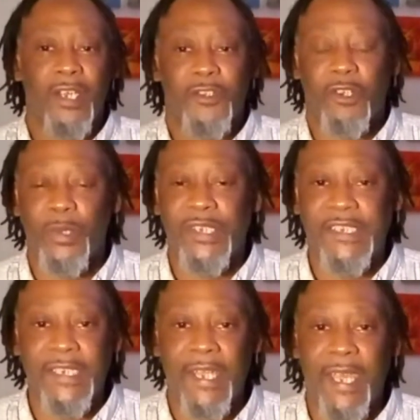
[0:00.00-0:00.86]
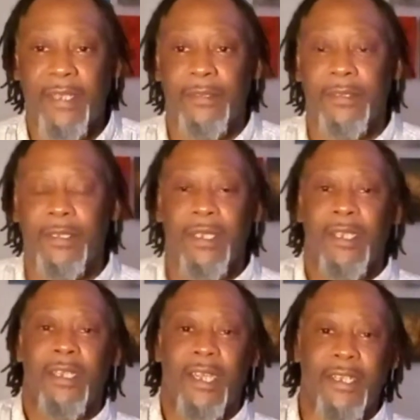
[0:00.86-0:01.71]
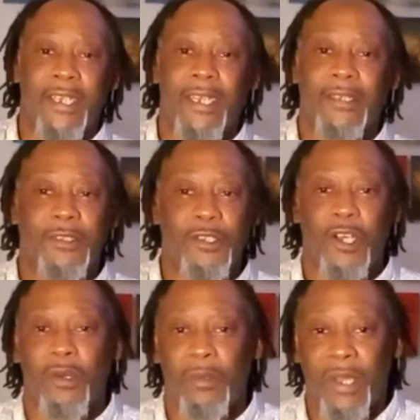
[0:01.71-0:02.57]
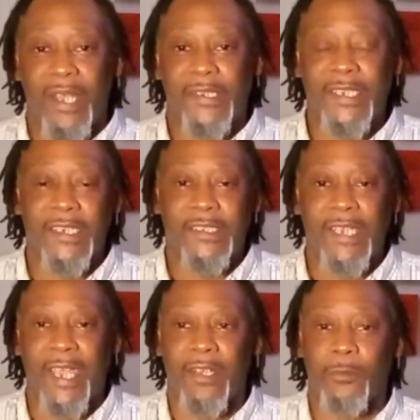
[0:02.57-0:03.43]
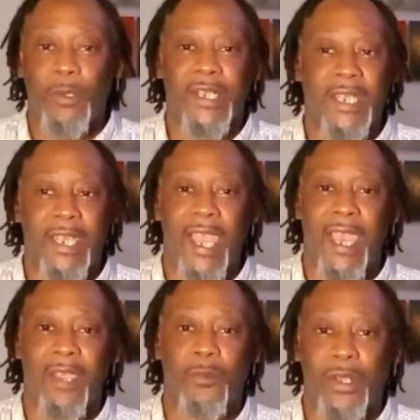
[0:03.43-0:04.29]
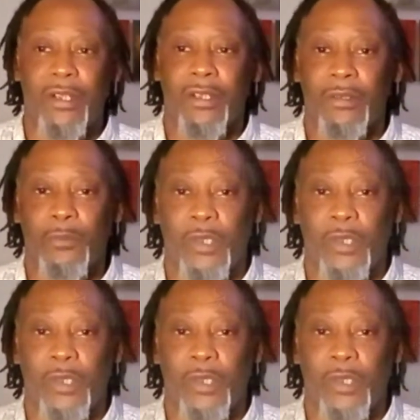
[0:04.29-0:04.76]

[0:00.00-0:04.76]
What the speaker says: so we see that, and then I see it's like a running gag where